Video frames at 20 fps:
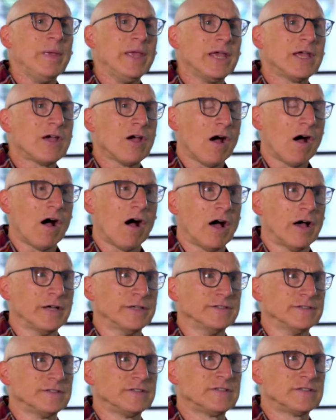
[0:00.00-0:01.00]

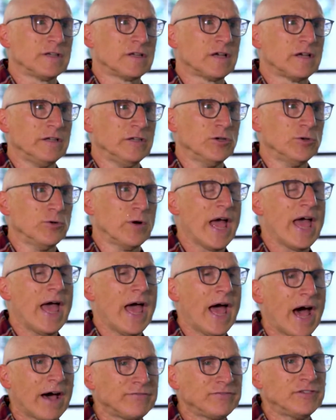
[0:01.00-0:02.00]
Because you
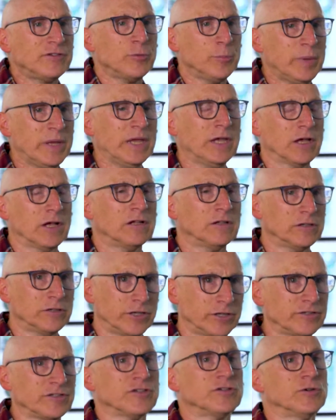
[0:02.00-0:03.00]
have to be
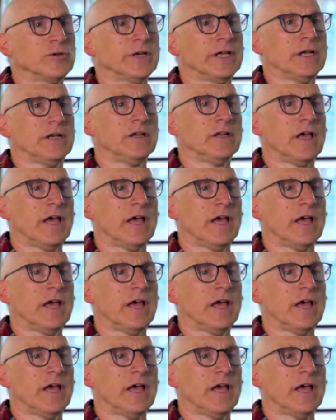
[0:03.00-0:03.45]
alert to it.